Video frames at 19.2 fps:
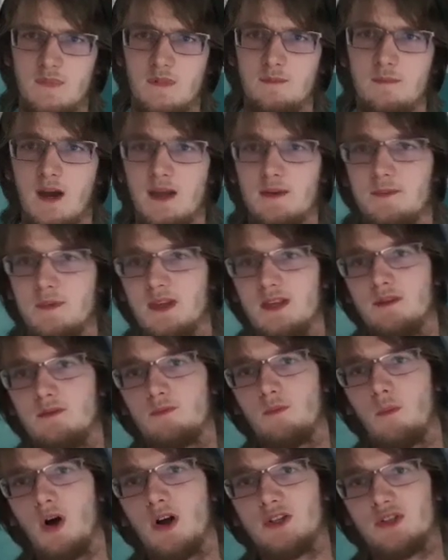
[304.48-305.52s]
might be
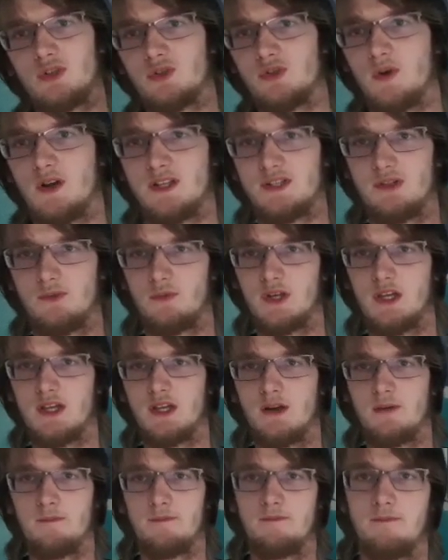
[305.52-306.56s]
once or twice a week,
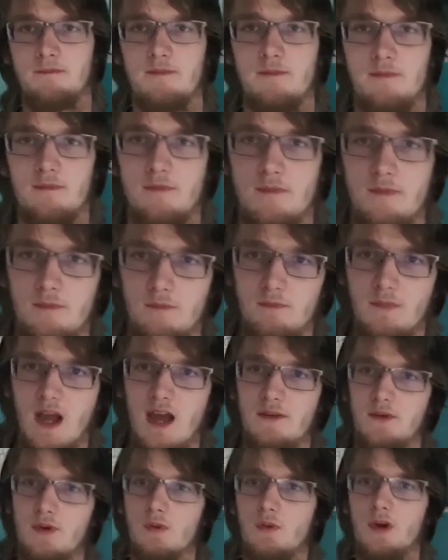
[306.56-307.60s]

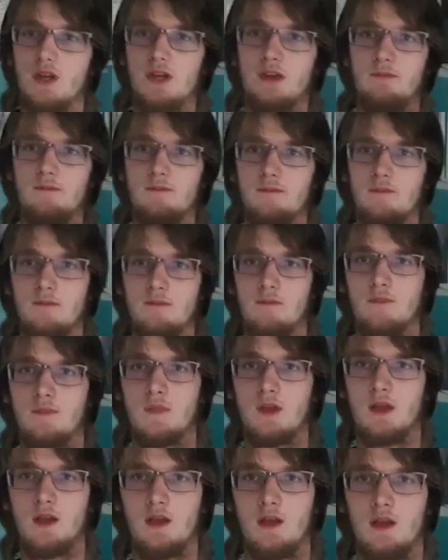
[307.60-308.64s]
every week.
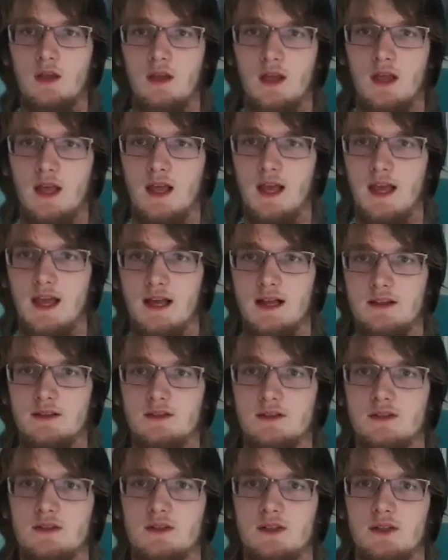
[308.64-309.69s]

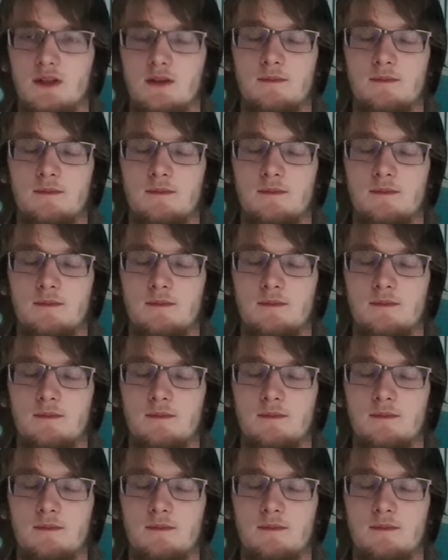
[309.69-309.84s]
And